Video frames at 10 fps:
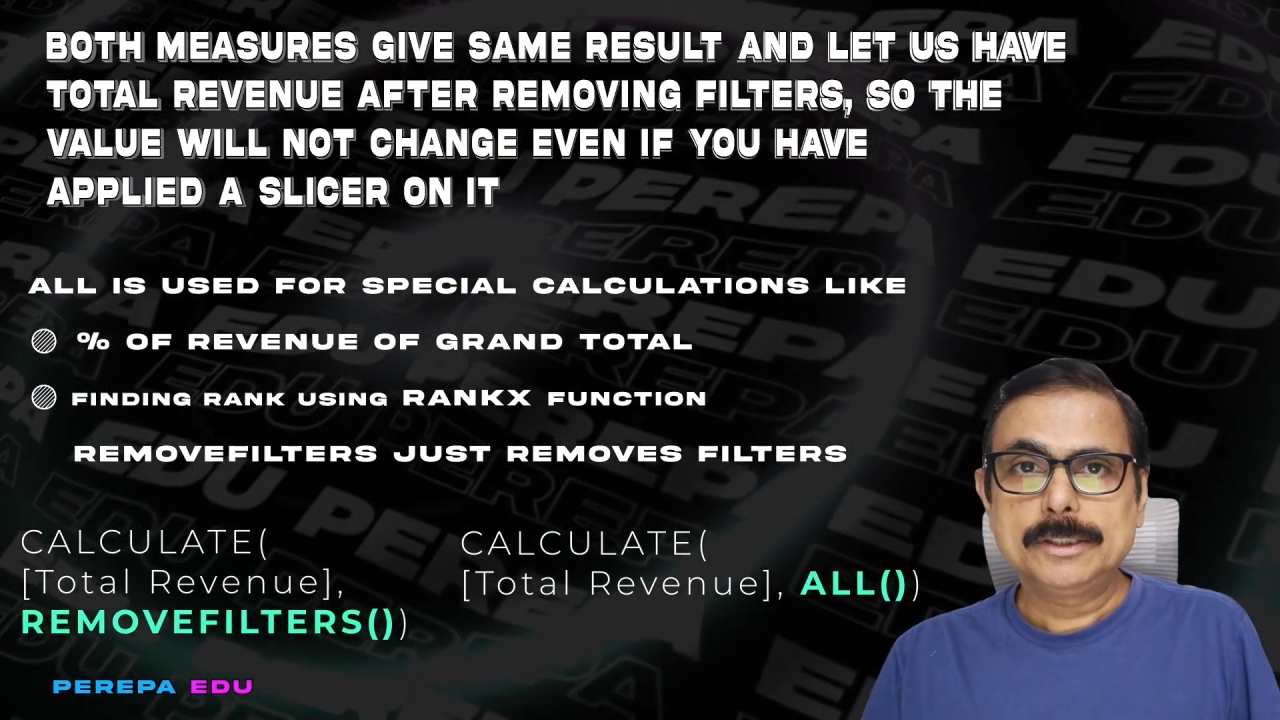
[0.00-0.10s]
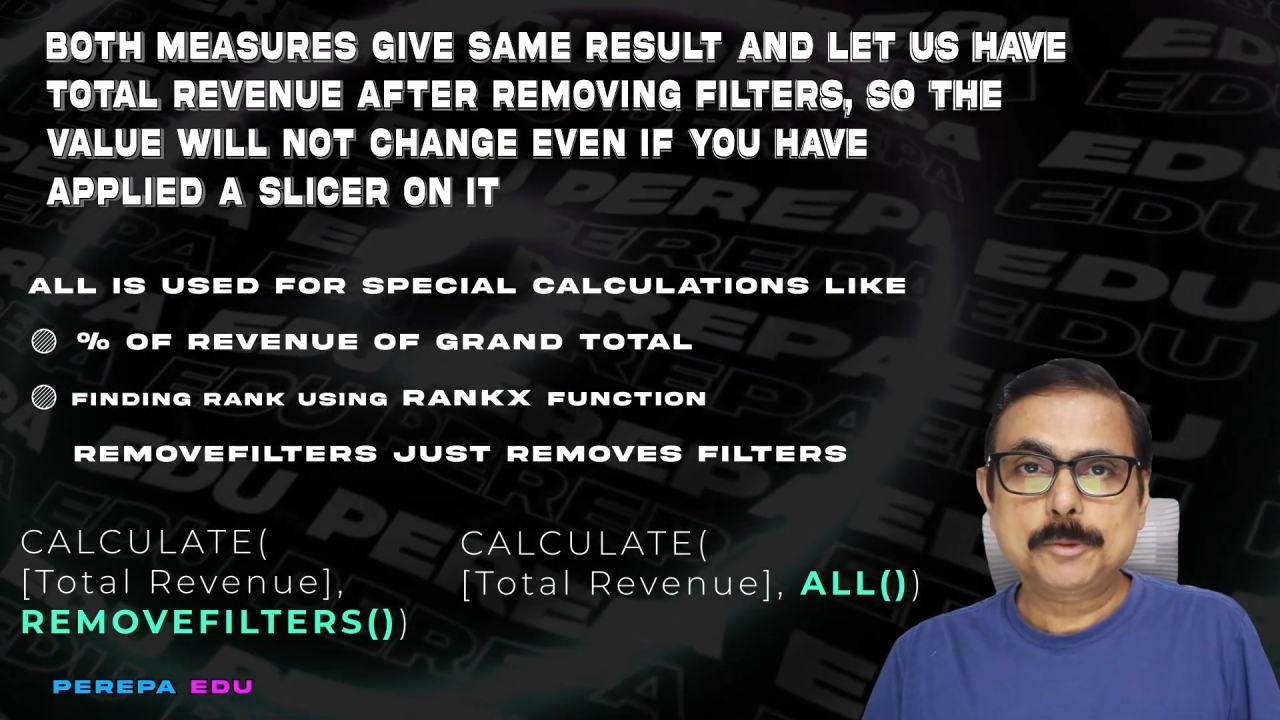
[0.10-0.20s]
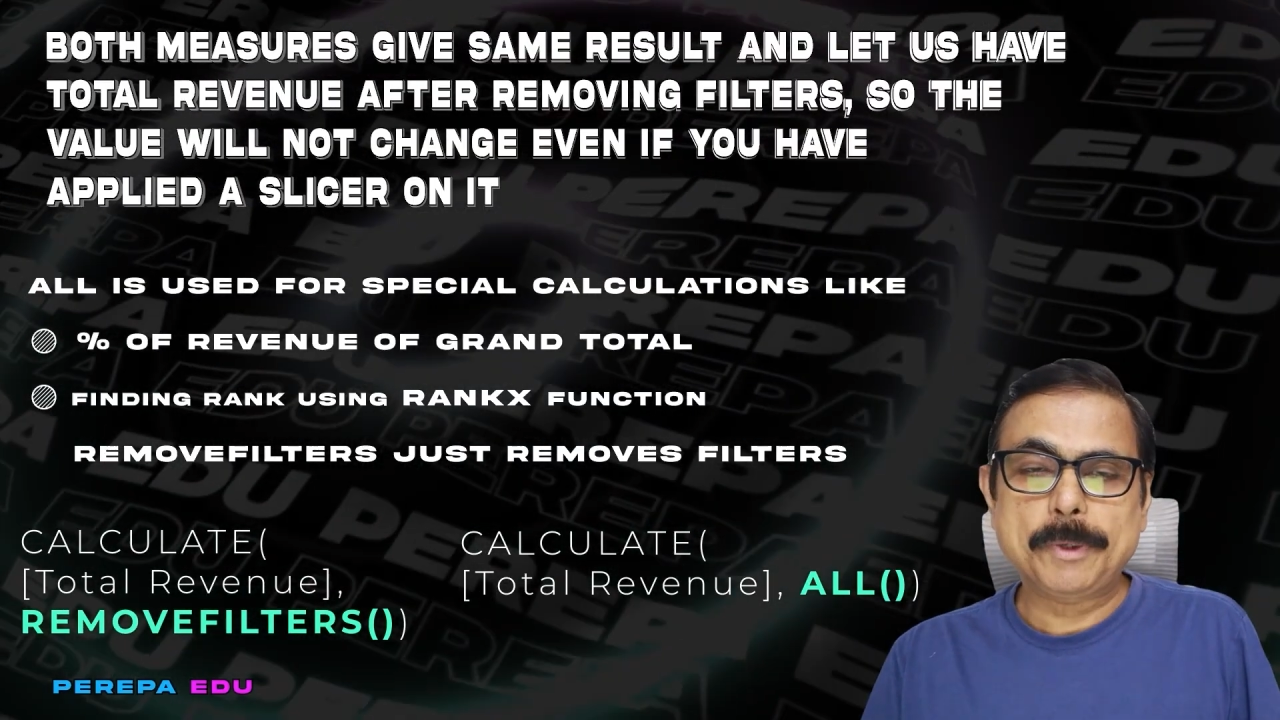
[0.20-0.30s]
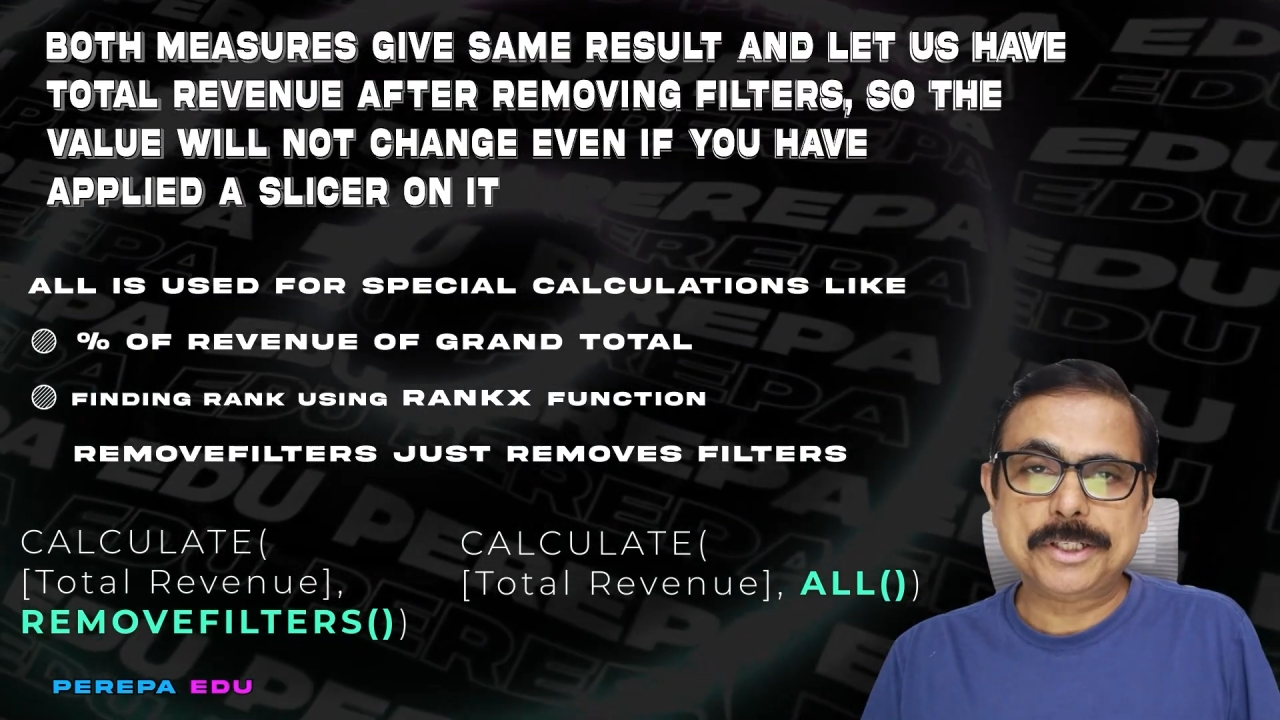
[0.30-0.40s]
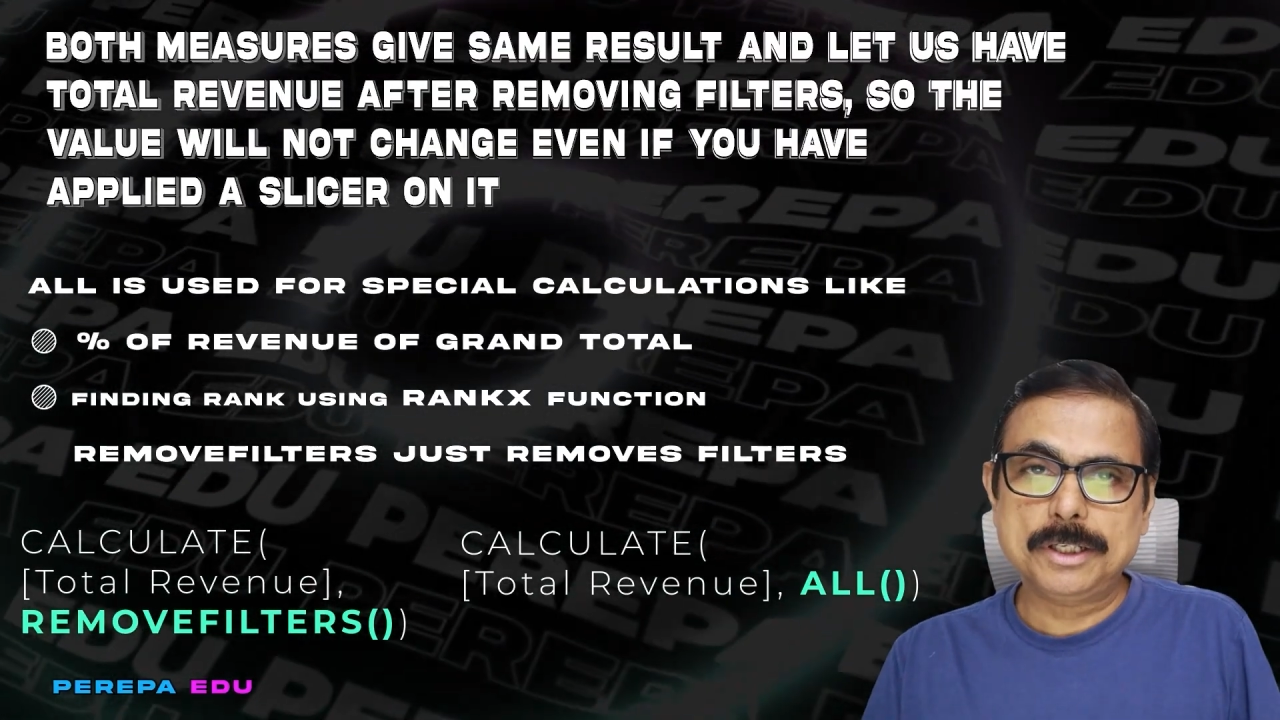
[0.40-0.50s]

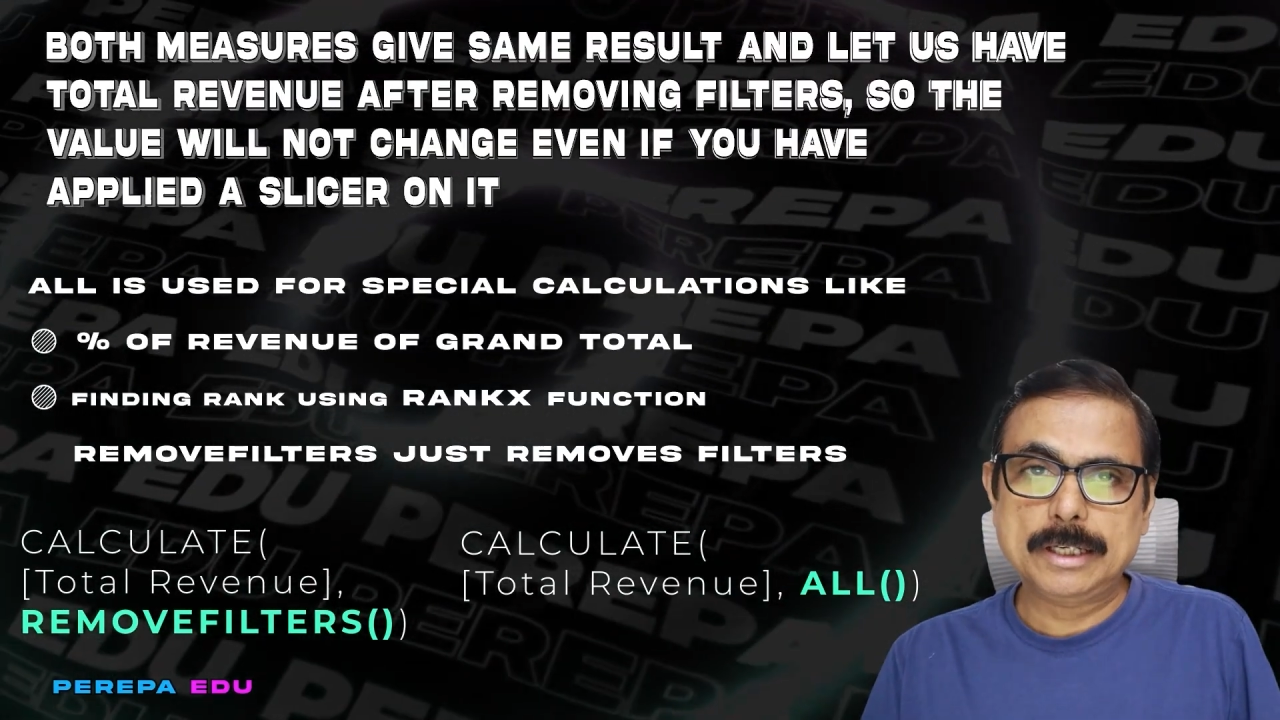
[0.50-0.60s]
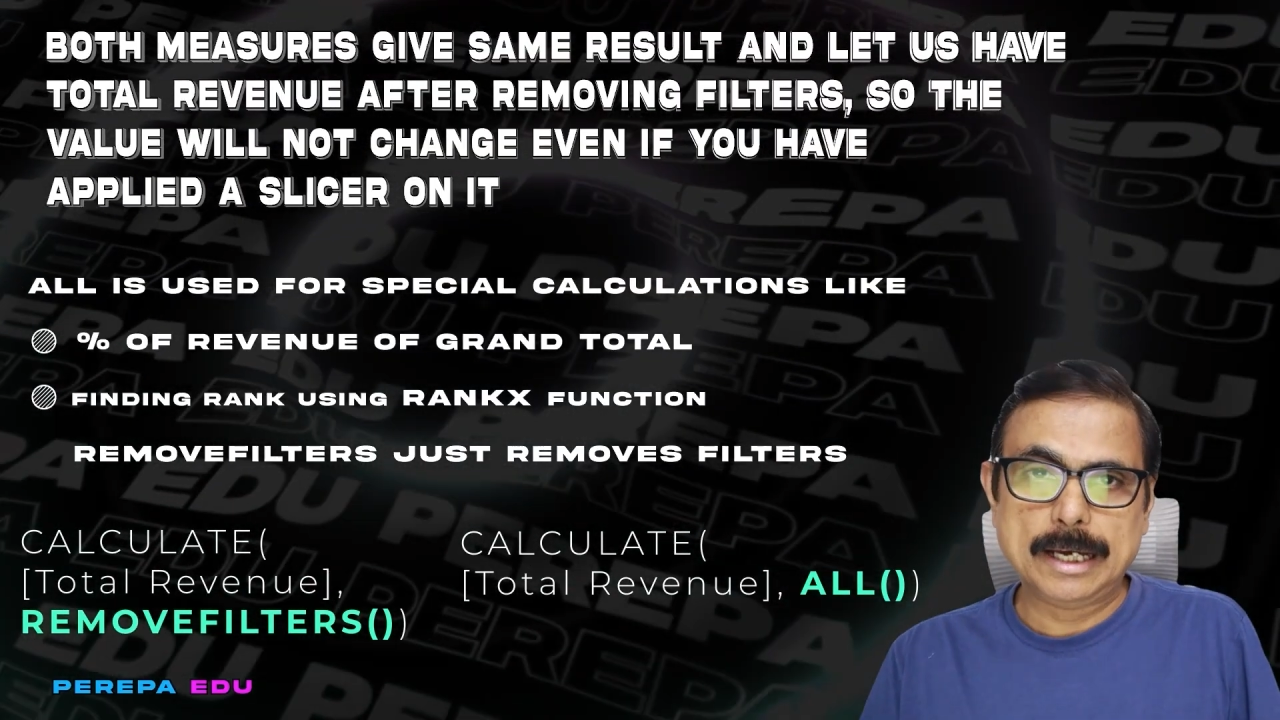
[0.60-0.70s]
special